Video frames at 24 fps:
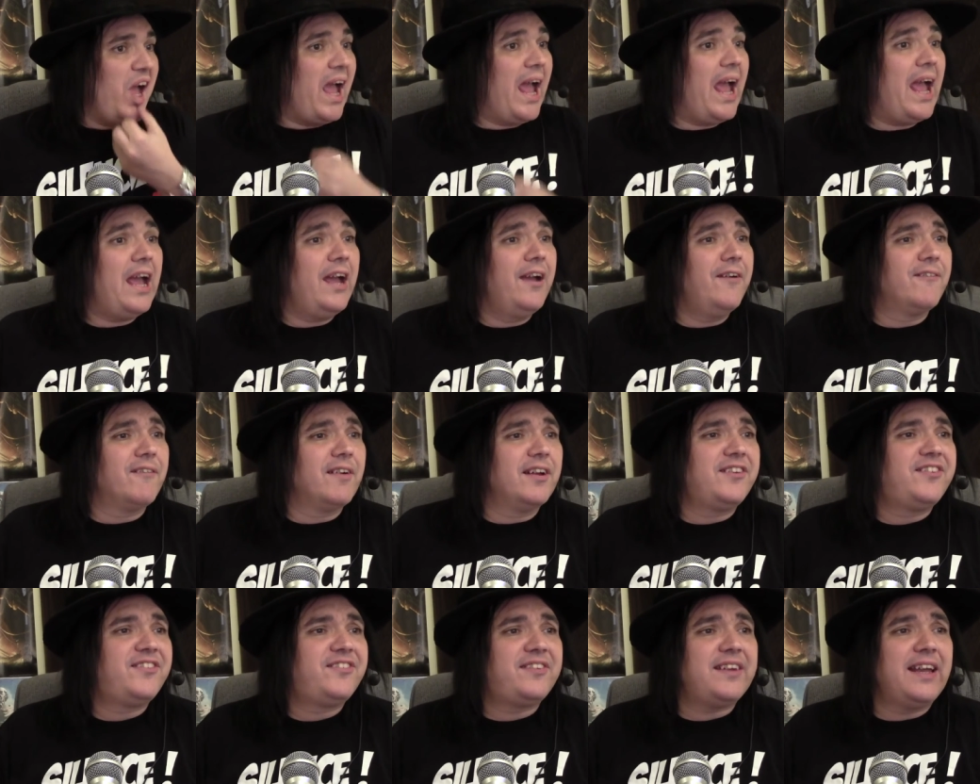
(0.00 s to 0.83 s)
A
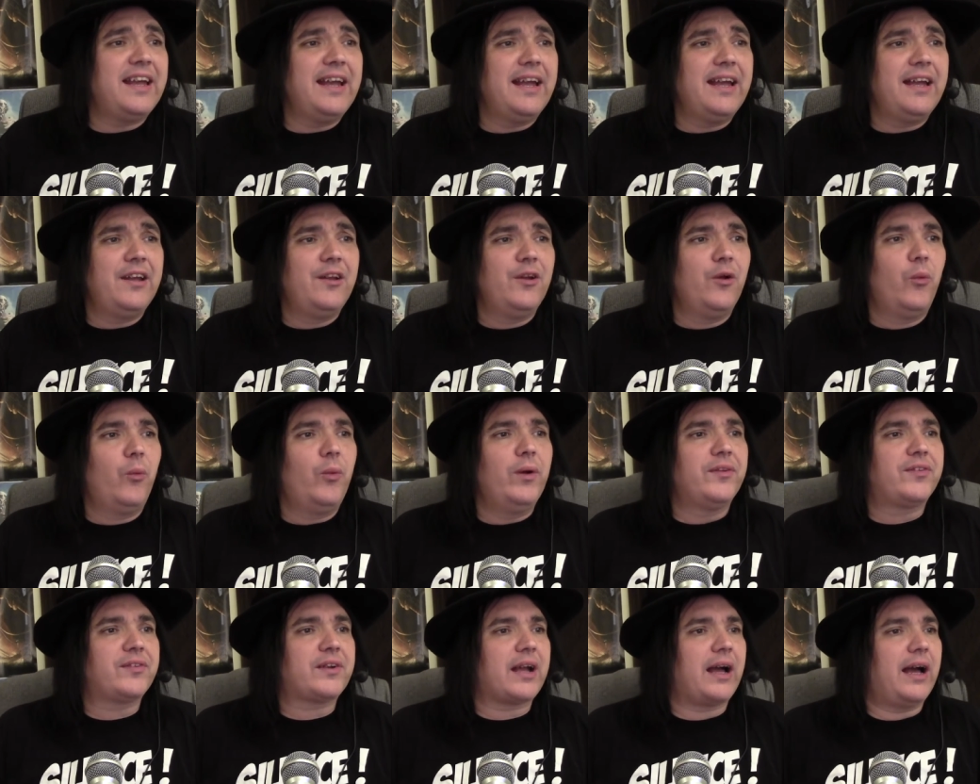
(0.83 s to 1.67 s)
Racine,
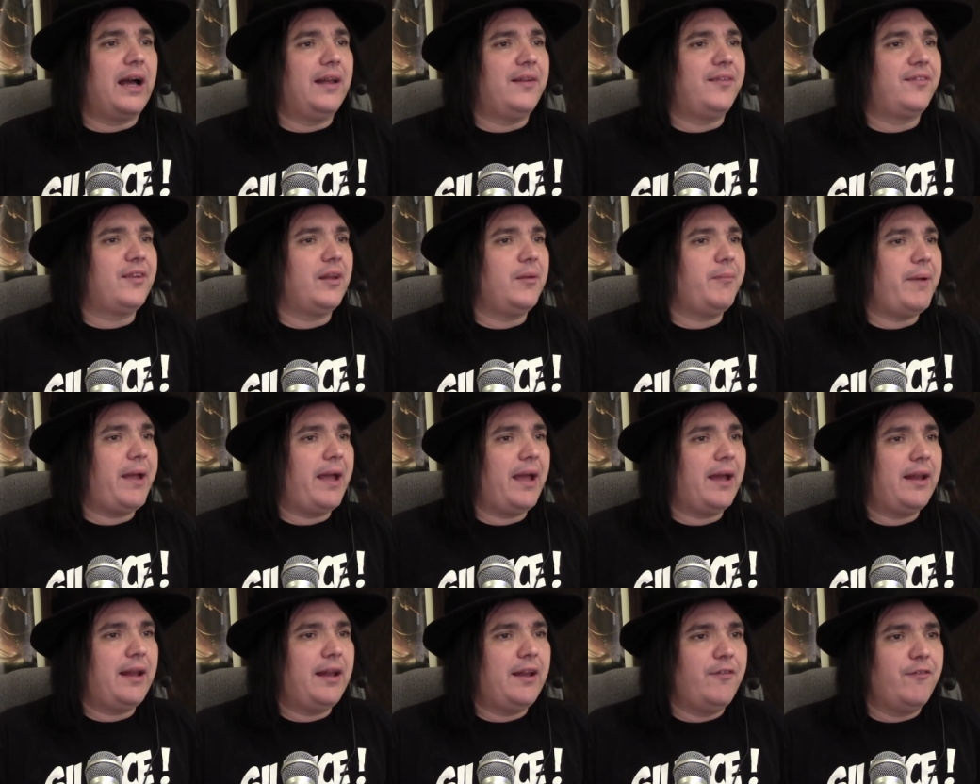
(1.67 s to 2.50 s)
Wisconsin
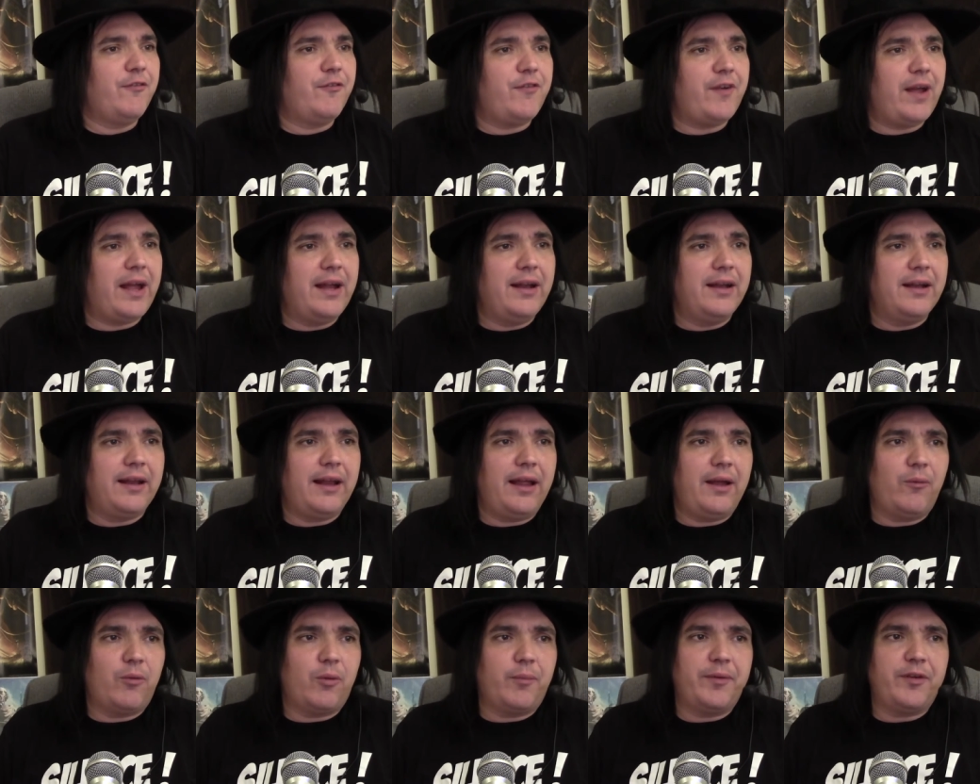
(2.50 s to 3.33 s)
man invaded
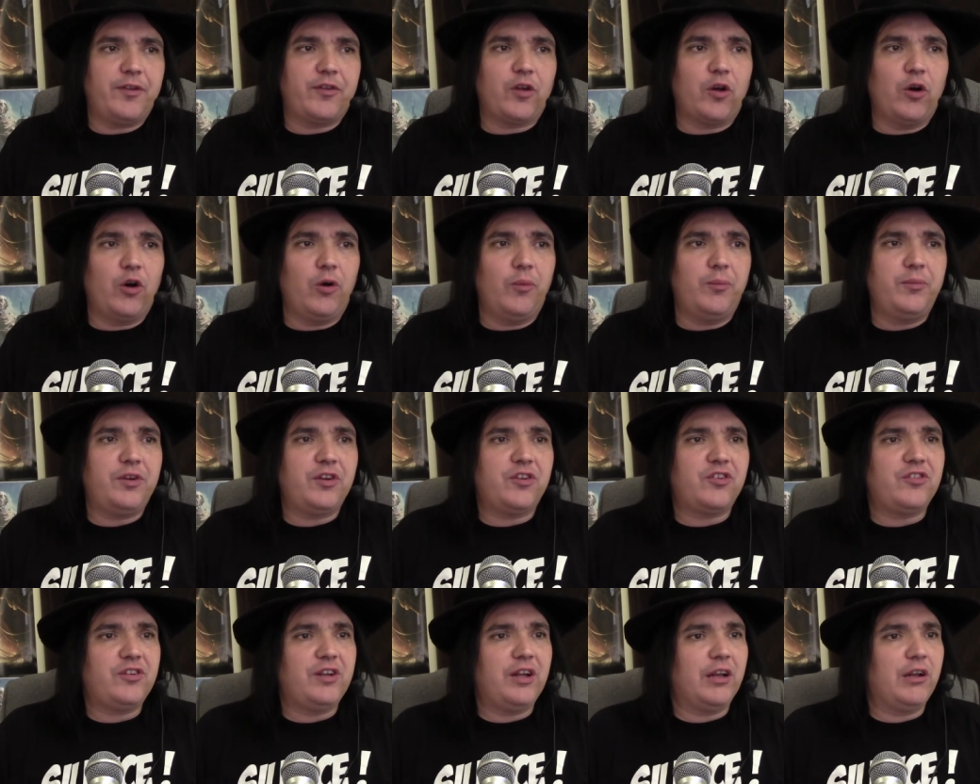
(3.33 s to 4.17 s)
a woman's home to
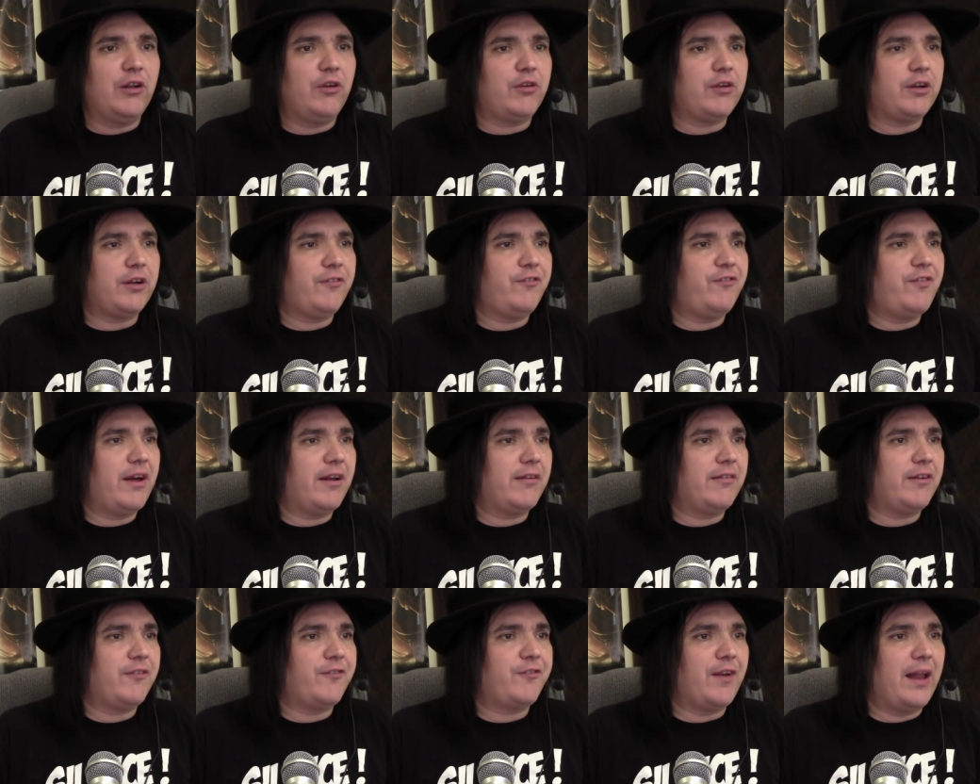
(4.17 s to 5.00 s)
steal her
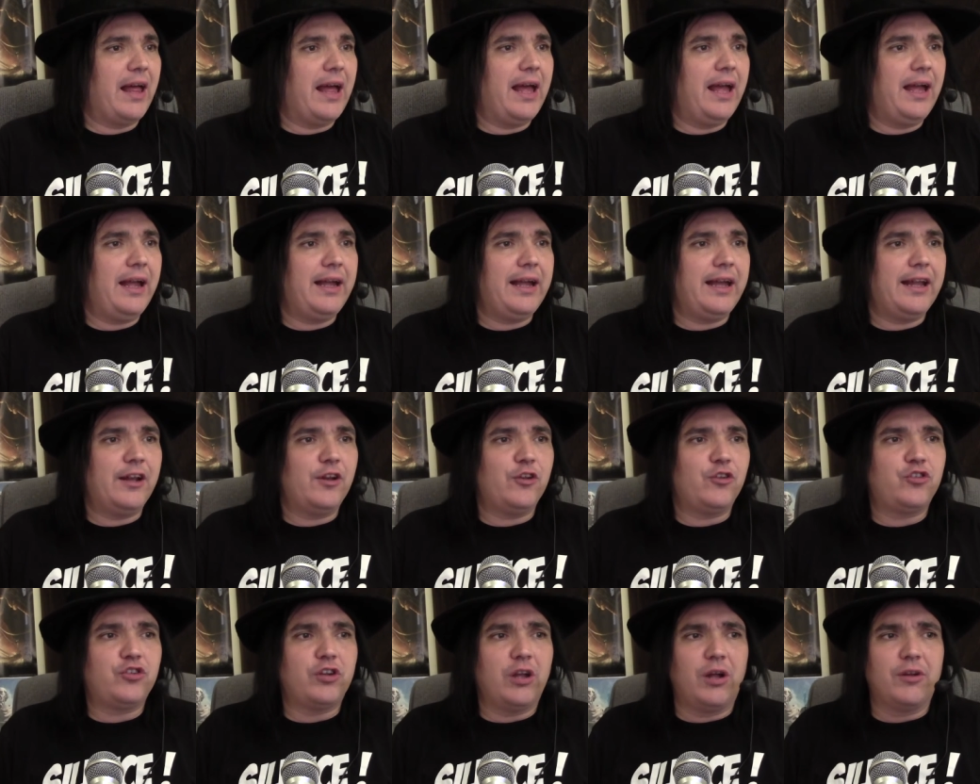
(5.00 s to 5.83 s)
Confederate flag and
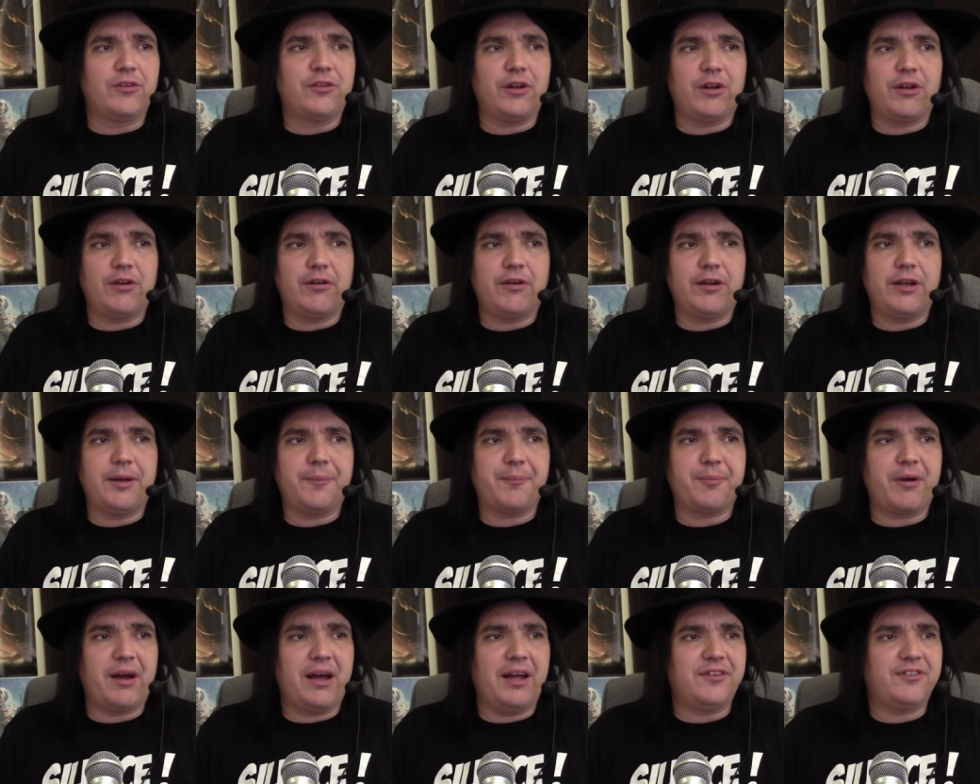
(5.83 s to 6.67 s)
assaulted her in the
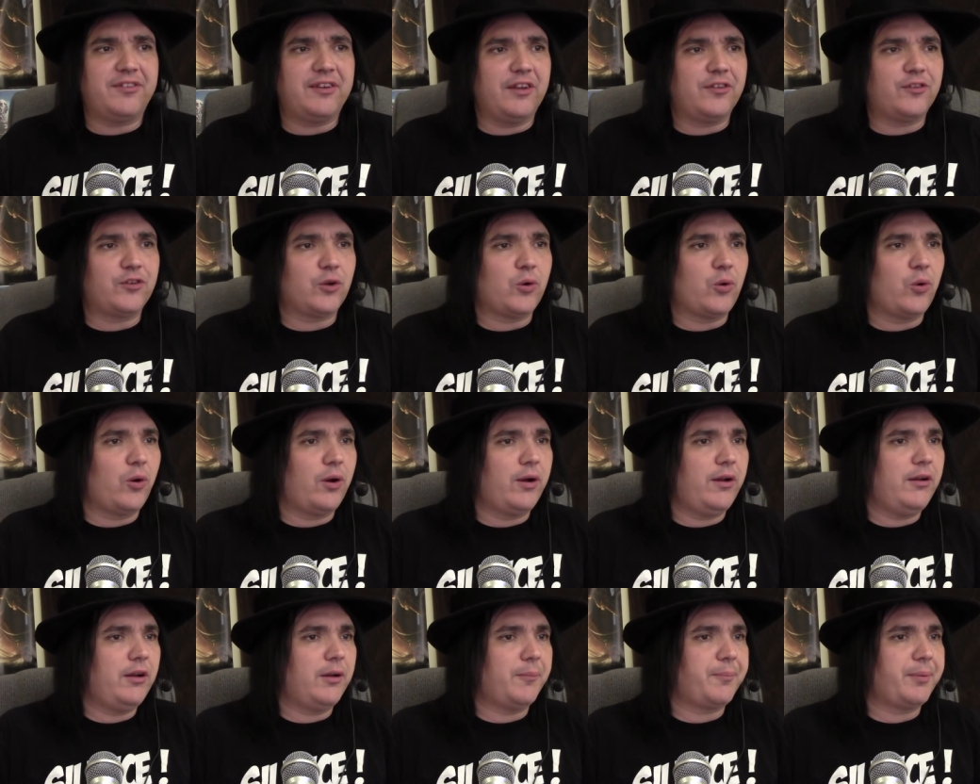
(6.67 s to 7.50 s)
process,
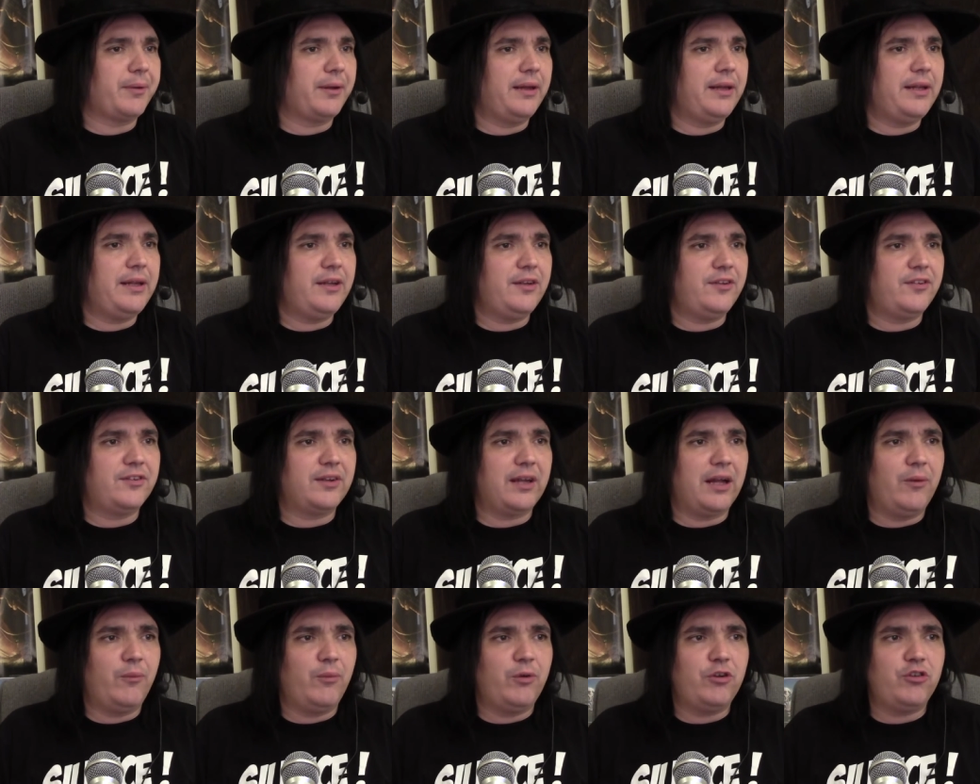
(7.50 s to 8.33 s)
according to police.
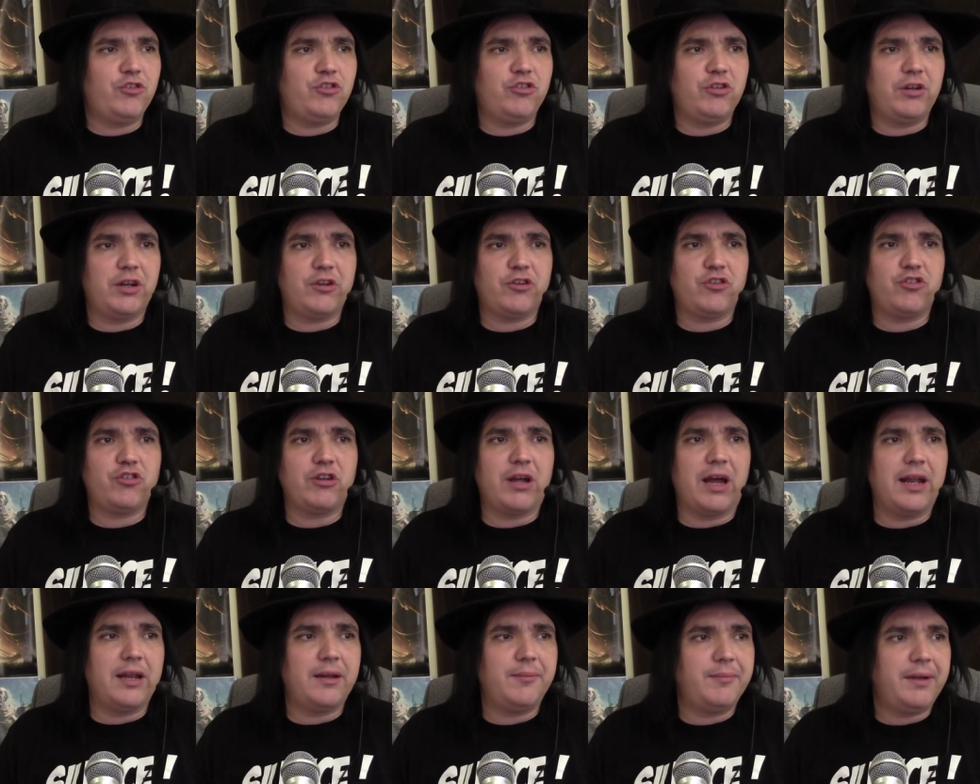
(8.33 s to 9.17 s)
I wish should have
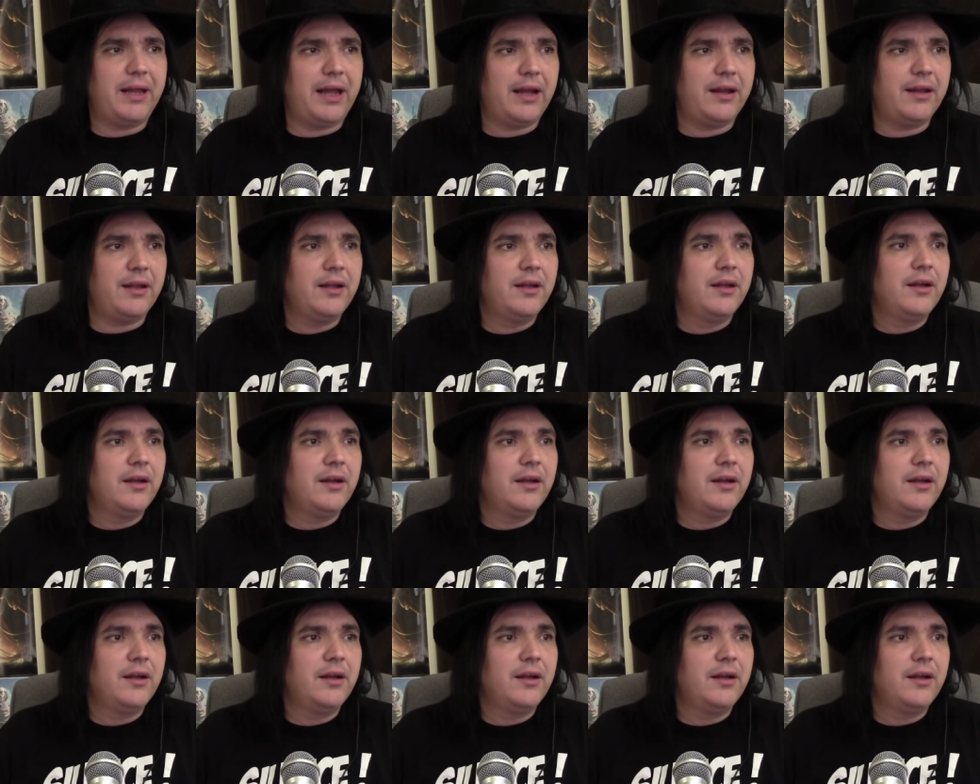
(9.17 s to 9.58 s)
shot him dead.